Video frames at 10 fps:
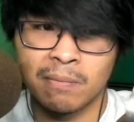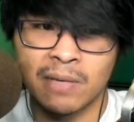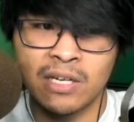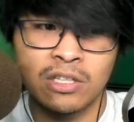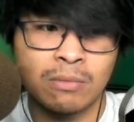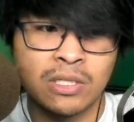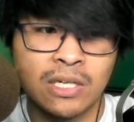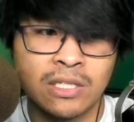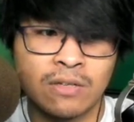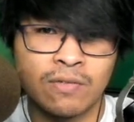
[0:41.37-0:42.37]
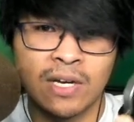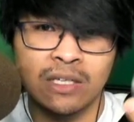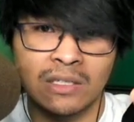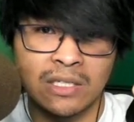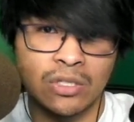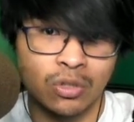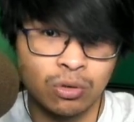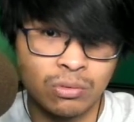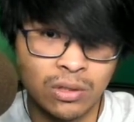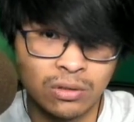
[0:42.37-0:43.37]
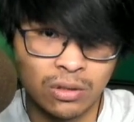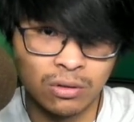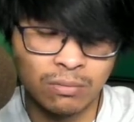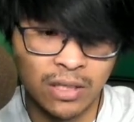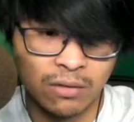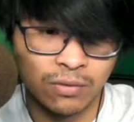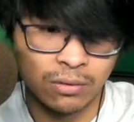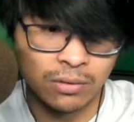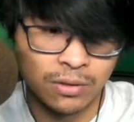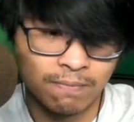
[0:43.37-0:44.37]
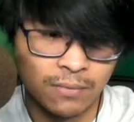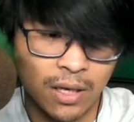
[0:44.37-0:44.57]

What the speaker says: anything besides the fact that these are 200 ohm headphones.